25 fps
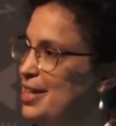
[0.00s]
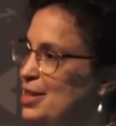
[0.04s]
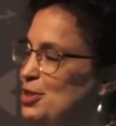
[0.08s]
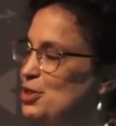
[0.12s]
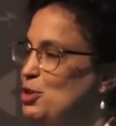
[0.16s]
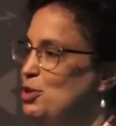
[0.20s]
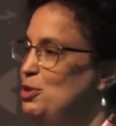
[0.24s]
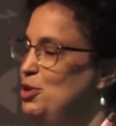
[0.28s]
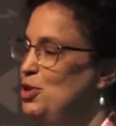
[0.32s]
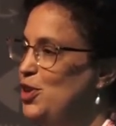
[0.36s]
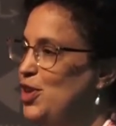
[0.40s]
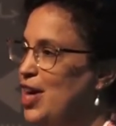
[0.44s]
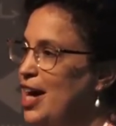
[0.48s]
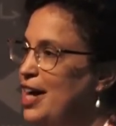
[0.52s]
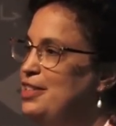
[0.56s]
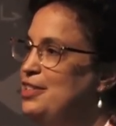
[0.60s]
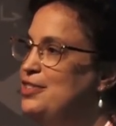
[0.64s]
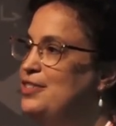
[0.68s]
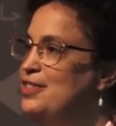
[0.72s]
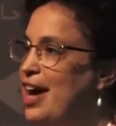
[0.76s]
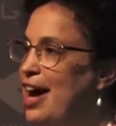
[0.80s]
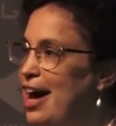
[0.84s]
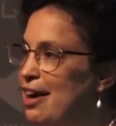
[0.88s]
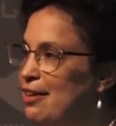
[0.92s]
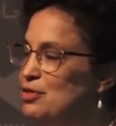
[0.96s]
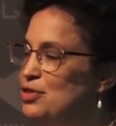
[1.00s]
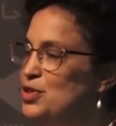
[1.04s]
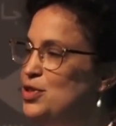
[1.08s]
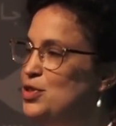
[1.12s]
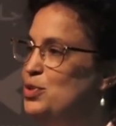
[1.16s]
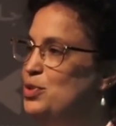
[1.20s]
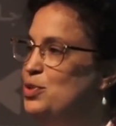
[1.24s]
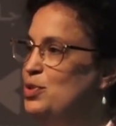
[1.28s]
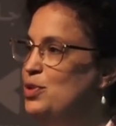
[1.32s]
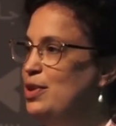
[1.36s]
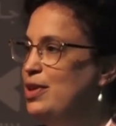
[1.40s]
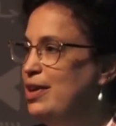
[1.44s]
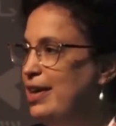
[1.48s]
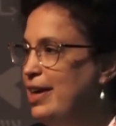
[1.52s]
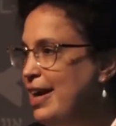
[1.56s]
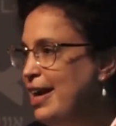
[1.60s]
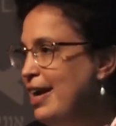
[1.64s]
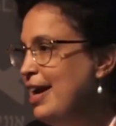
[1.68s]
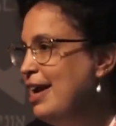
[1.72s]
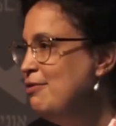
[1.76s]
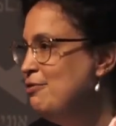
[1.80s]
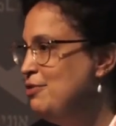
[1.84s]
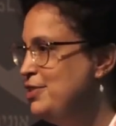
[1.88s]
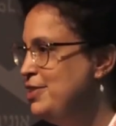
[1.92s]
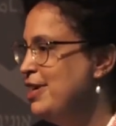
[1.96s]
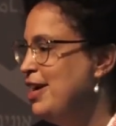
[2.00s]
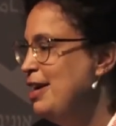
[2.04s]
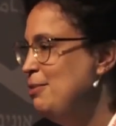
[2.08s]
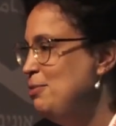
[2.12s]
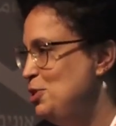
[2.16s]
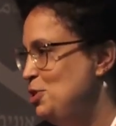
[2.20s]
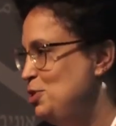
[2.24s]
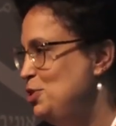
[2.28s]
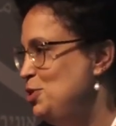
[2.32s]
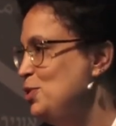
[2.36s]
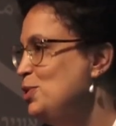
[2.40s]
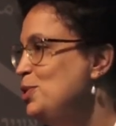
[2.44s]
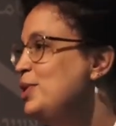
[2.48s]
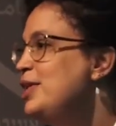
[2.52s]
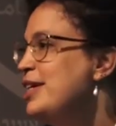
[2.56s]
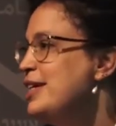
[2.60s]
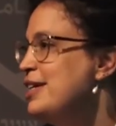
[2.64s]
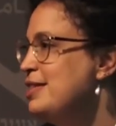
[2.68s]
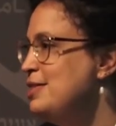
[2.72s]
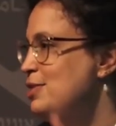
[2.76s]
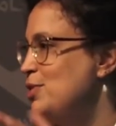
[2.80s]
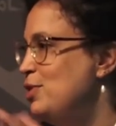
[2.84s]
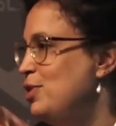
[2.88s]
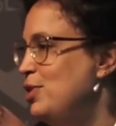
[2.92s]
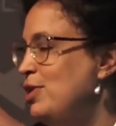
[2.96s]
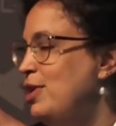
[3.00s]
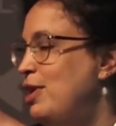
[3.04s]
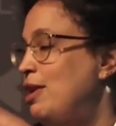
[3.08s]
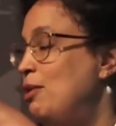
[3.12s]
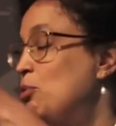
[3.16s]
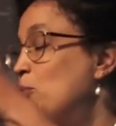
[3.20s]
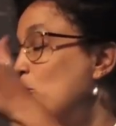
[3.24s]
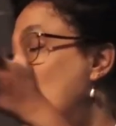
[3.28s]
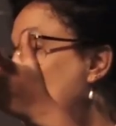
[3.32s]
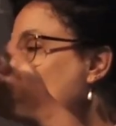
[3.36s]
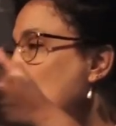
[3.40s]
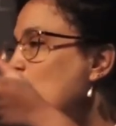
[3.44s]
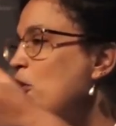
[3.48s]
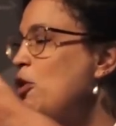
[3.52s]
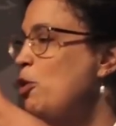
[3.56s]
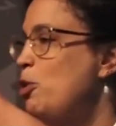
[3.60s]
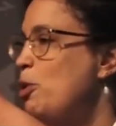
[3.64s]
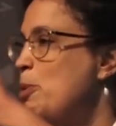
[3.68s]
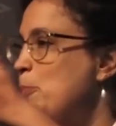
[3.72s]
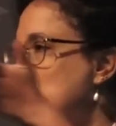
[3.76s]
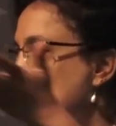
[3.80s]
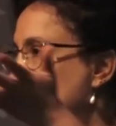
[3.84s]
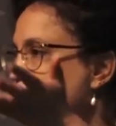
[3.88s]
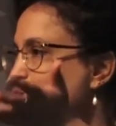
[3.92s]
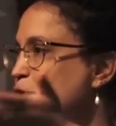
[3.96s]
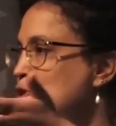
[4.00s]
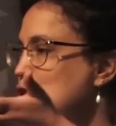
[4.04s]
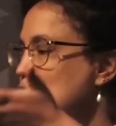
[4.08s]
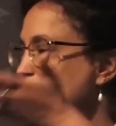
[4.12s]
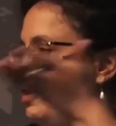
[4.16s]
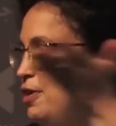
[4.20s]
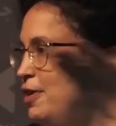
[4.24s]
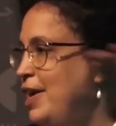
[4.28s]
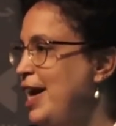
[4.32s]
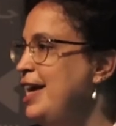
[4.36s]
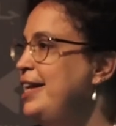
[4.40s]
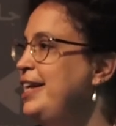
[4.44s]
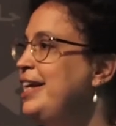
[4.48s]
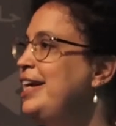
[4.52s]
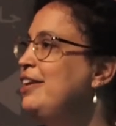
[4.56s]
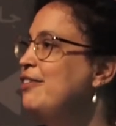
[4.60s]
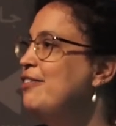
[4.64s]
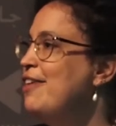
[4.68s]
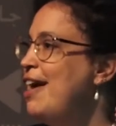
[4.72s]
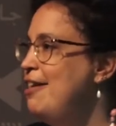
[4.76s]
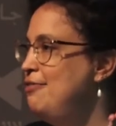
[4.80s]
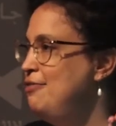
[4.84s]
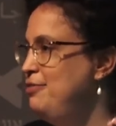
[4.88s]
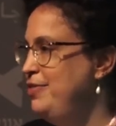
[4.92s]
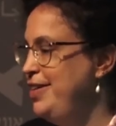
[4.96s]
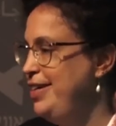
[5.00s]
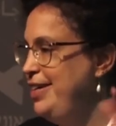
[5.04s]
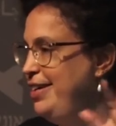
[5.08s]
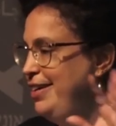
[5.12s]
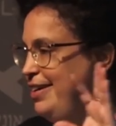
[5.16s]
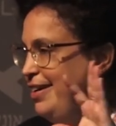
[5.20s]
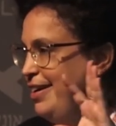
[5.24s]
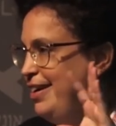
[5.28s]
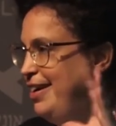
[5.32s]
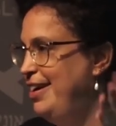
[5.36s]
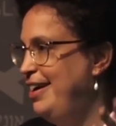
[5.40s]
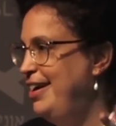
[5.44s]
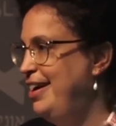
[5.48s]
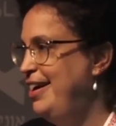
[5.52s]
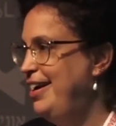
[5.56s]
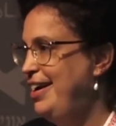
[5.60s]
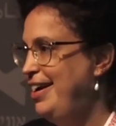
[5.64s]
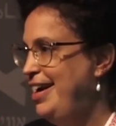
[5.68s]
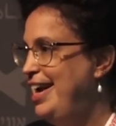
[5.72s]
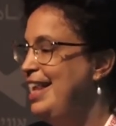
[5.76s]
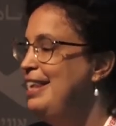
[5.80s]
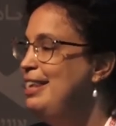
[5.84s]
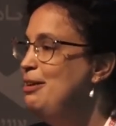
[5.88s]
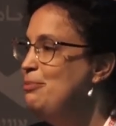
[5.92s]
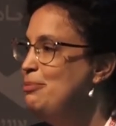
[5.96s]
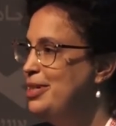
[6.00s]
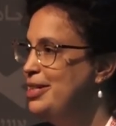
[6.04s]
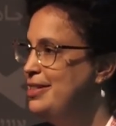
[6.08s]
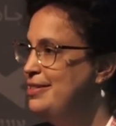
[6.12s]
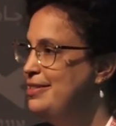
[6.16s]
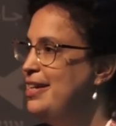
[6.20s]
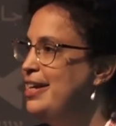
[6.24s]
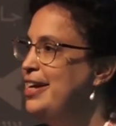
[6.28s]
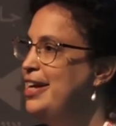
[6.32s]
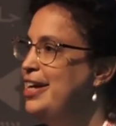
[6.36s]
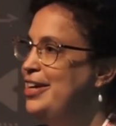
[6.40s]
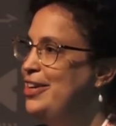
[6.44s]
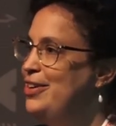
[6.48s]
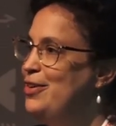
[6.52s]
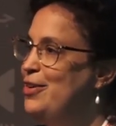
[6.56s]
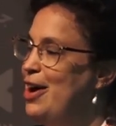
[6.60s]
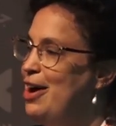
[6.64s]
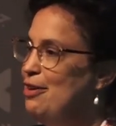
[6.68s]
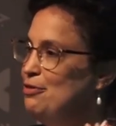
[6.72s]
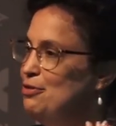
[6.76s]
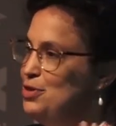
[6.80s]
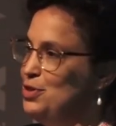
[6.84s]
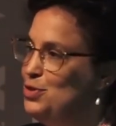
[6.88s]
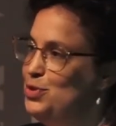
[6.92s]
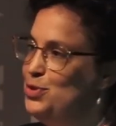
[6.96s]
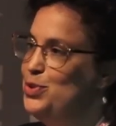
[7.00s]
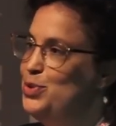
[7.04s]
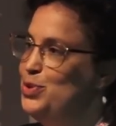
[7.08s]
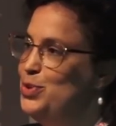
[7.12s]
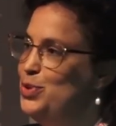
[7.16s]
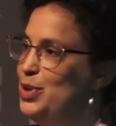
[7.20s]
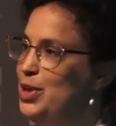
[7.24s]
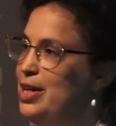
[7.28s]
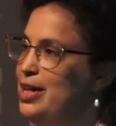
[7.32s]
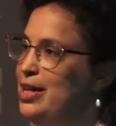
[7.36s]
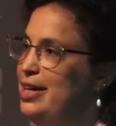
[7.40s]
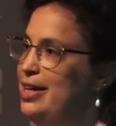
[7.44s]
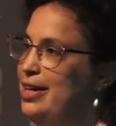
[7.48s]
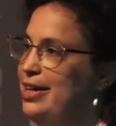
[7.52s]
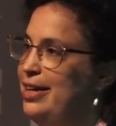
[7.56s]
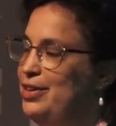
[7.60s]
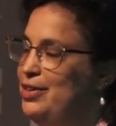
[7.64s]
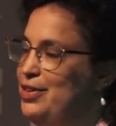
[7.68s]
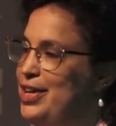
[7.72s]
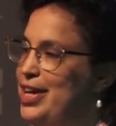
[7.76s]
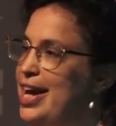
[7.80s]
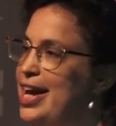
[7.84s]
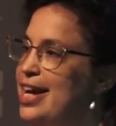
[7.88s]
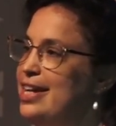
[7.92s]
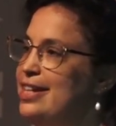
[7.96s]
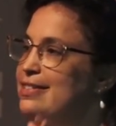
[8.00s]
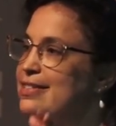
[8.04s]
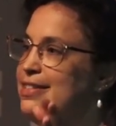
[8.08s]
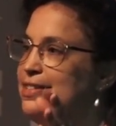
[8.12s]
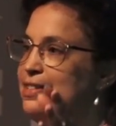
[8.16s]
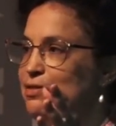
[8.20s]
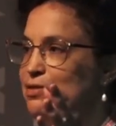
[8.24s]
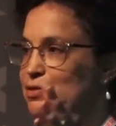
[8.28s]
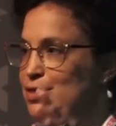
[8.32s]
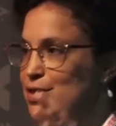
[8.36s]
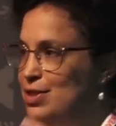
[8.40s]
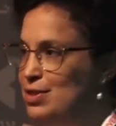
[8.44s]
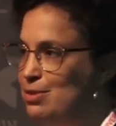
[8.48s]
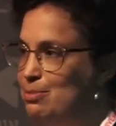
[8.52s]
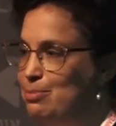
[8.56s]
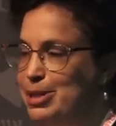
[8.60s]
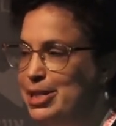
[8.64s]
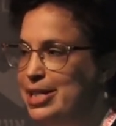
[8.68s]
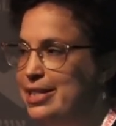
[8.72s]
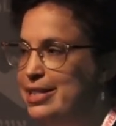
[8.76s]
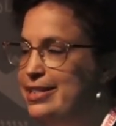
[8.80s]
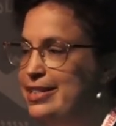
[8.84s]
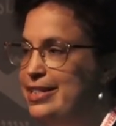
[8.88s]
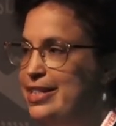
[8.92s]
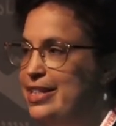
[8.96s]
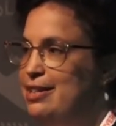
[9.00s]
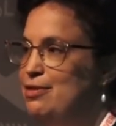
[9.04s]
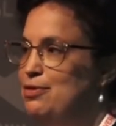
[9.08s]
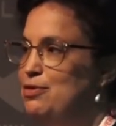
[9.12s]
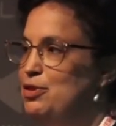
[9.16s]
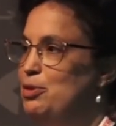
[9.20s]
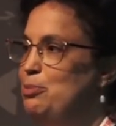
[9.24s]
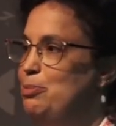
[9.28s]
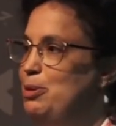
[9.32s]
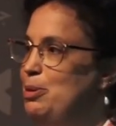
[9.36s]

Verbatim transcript: So you kind of have to, every time you do this, or a wall or a poster or any graphic uh, element, you have to create visibility for